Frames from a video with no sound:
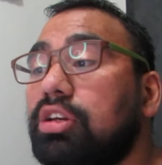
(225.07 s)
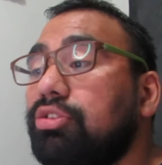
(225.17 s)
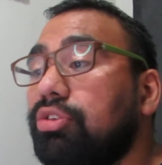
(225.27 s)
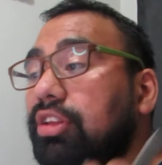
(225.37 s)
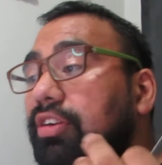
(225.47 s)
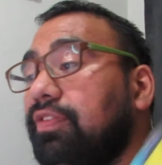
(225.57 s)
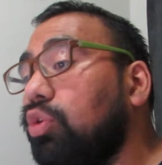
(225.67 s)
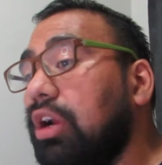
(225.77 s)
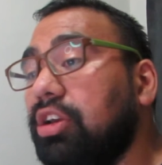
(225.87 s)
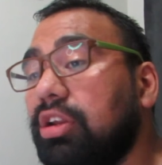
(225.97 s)
So
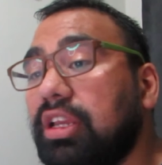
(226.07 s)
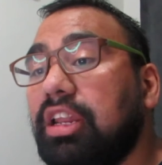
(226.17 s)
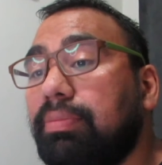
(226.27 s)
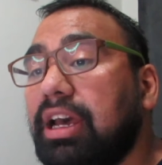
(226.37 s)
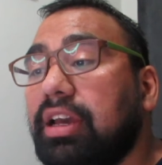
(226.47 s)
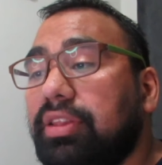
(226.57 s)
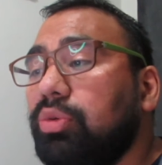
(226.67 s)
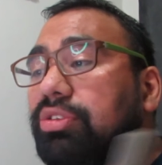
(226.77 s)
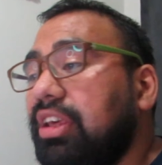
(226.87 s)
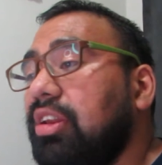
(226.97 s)
therefore I couldn't get it back. They
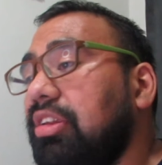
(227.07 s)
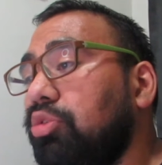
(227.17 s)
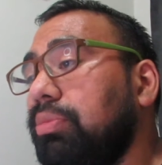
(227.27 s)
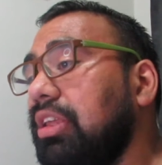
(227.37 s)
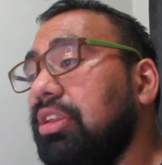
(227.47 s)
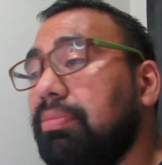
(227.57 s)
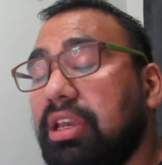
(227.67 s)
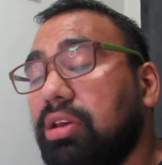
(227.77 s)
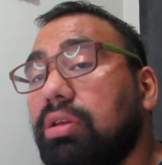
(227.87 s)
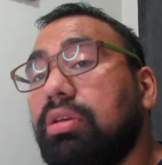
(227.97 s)
would send it to me in the
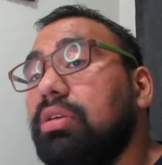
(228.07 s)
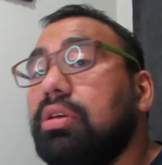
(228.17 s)
mail.